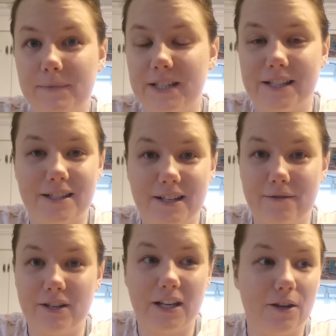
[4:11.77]

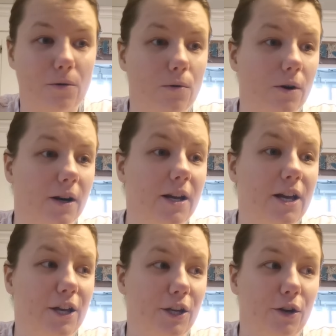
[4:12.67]
sensitivity, or
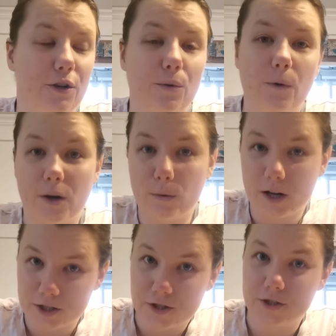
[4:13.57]
you want to
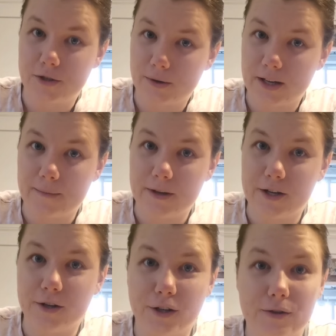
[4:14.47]
watch the sodium that
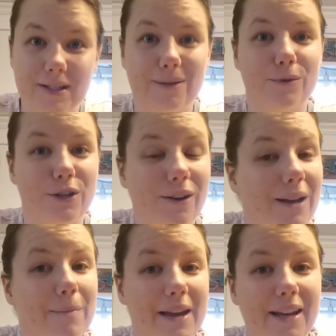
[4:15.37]
you're using. Well, you
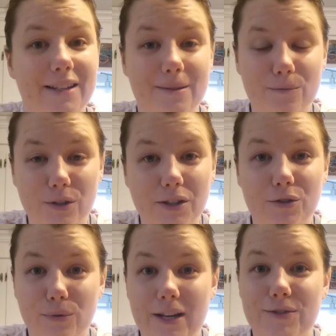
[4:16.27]
can make some really
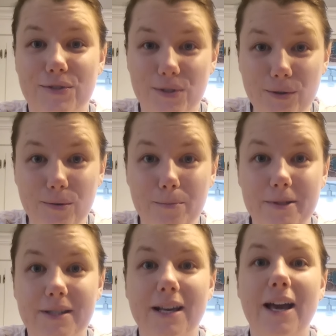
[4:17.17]
great
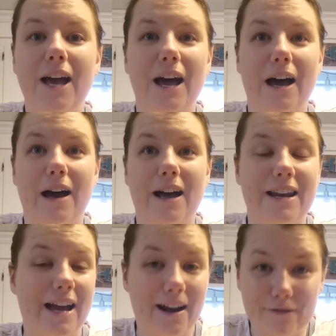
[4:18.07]
soups
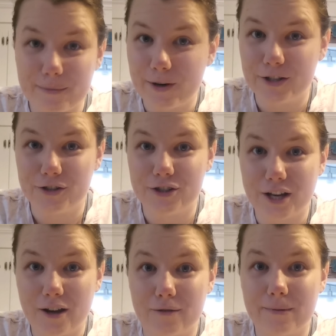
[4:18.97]
and have them on your
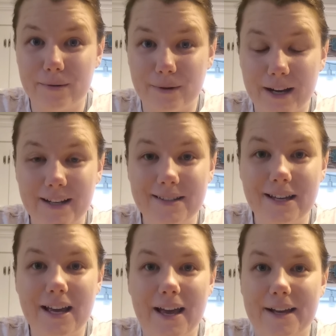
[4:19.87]
shelf, right?
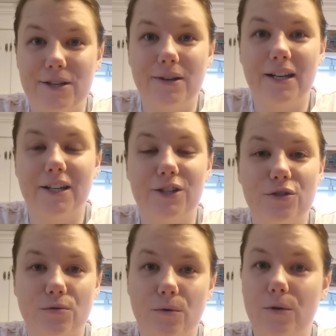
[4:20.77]
And you can
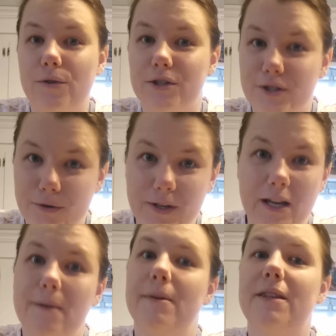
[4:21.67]
control the
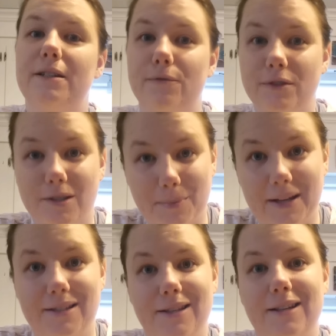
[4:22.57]
sodium and the different
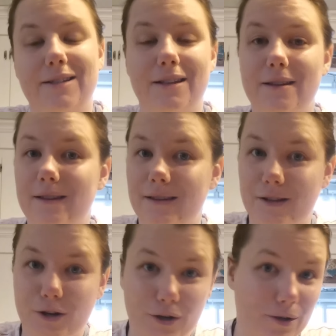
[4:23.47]
spices and
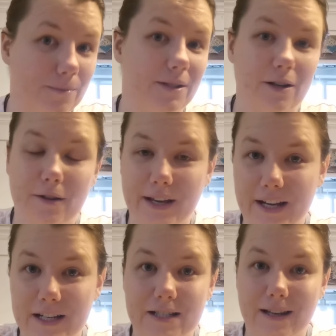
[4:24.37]
herbs and all that
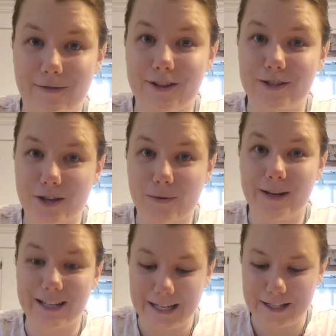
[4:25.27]
kind of stuff that's
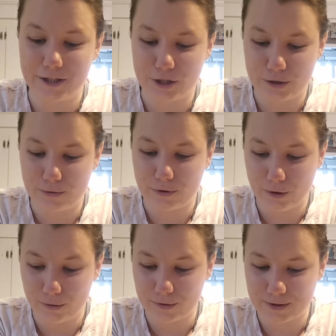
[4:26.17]
going into
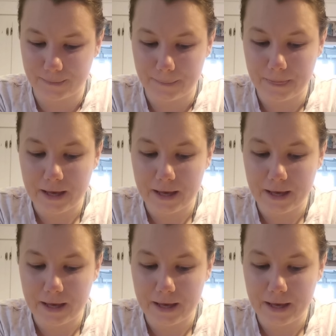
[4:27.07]
those.